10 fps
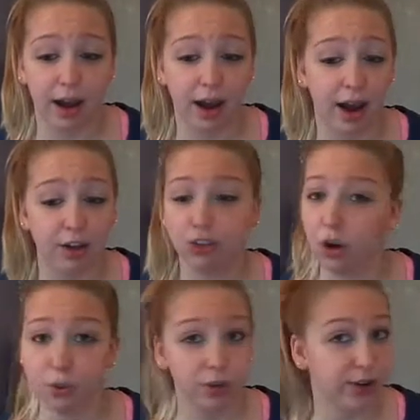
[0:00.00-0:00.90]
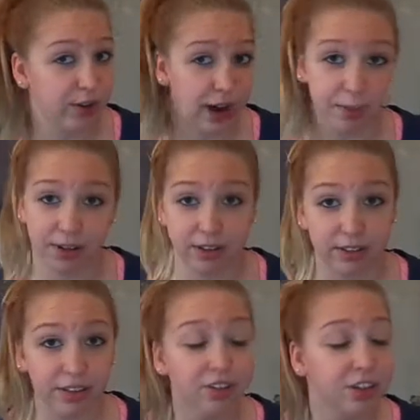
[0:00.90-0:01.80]
I don't regret my
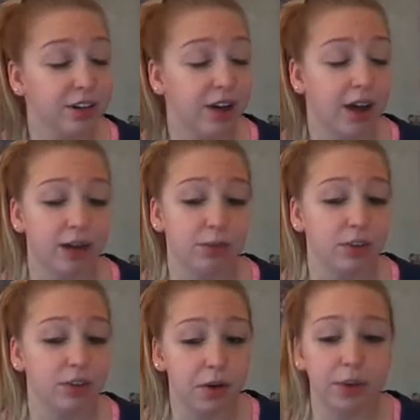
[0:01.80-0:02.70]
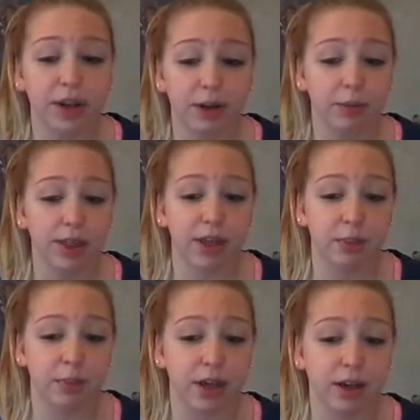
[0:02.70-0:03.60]
decision. I am so in love with
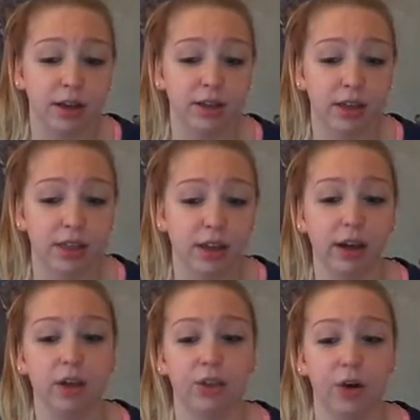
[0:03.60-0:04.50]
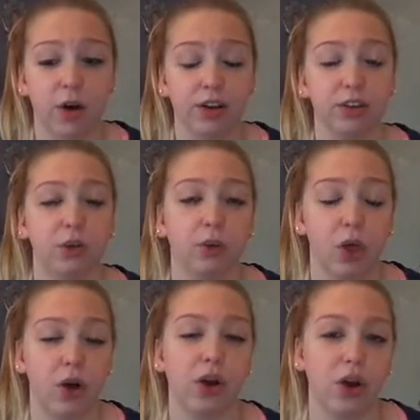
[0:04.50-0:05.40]
it because I think I thought so
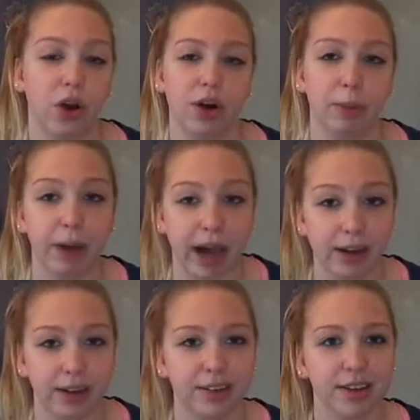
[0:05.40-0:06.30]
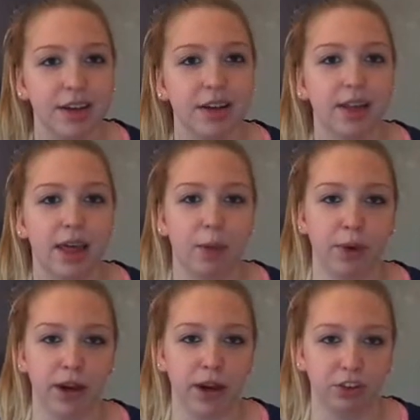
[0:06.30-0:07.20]
long and hard about it that
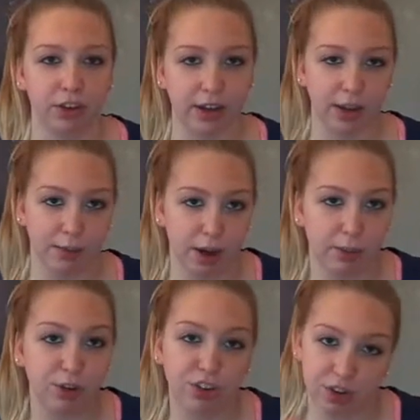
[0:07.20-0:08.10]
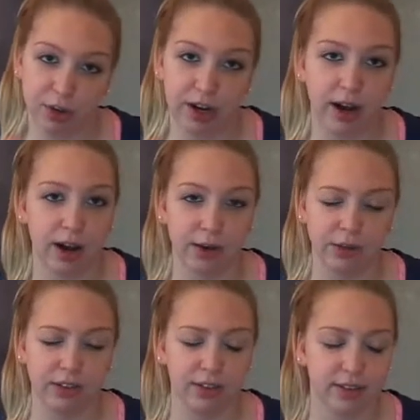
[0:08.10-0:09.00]
when it actually came time to do it, I
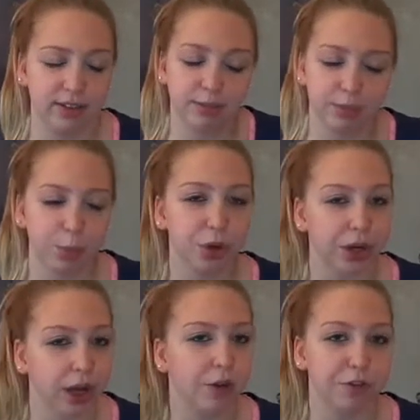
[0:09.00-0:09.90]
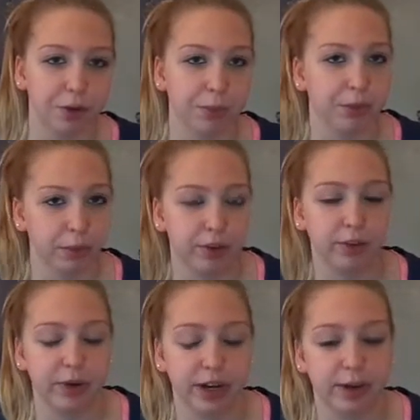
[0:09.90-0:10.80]
was pretty comfortable with
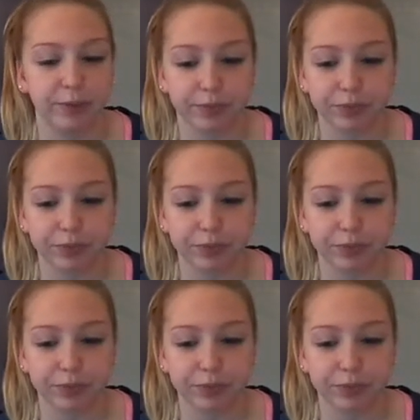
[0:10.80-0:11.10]
doing it.